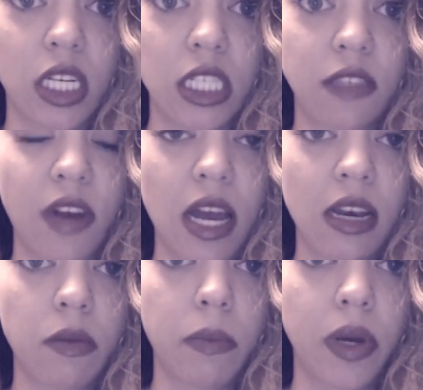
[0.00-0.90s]
and it's
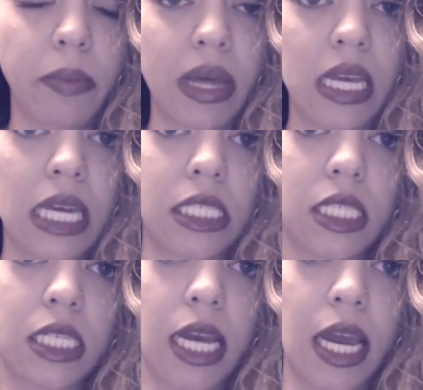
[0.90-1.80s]
fine, but by the end
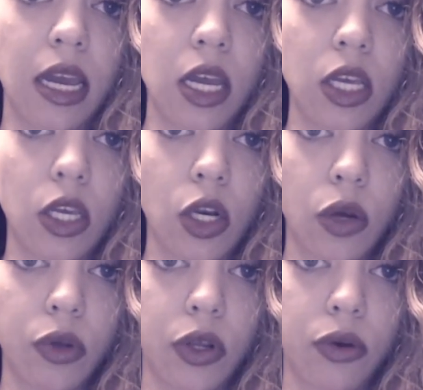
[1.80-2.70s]
of the day,
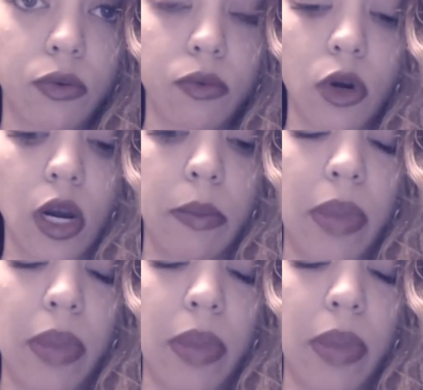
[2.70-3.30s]
you are in